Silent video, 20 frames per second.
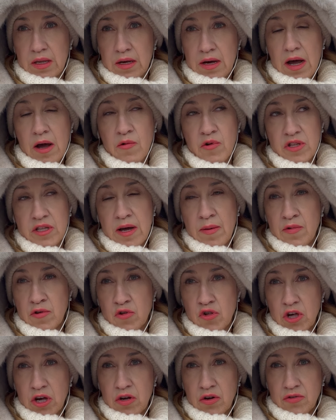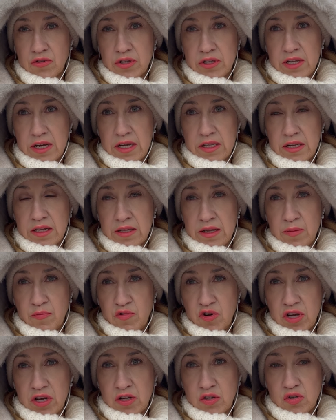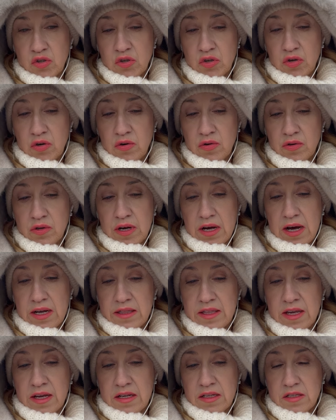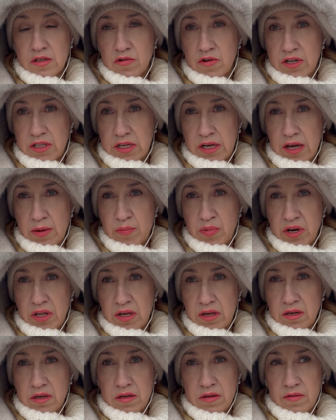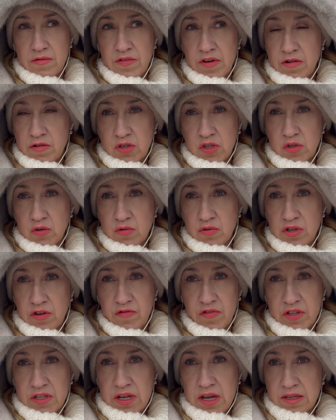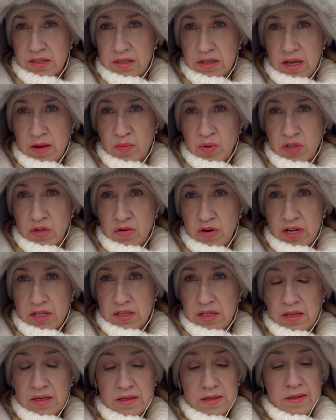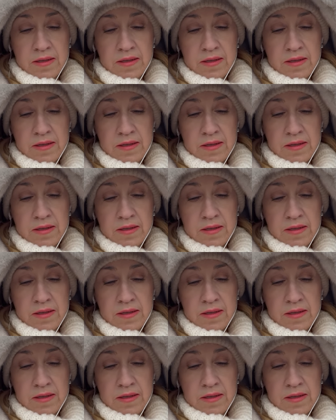I will double check on the date and I bring it to you. I think it's already happening very soon if it hasn't happened already.